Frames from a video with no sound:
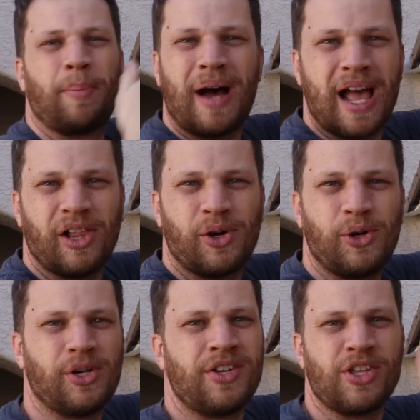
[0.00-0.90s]
a pilot
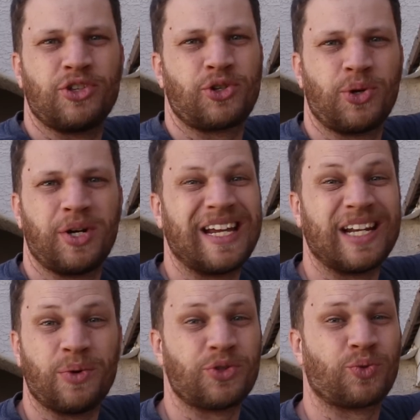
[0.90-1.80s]
hole and then screw it in.
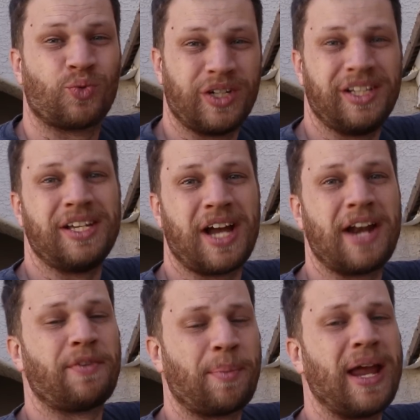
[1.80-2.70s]
It was really kind
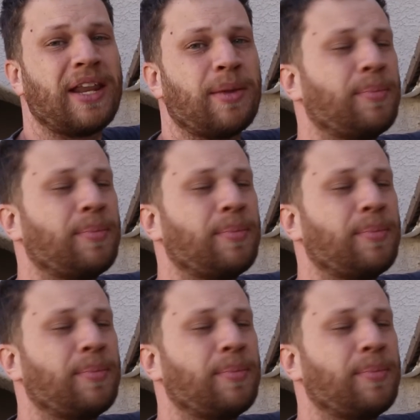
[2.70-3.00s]
of a pain in the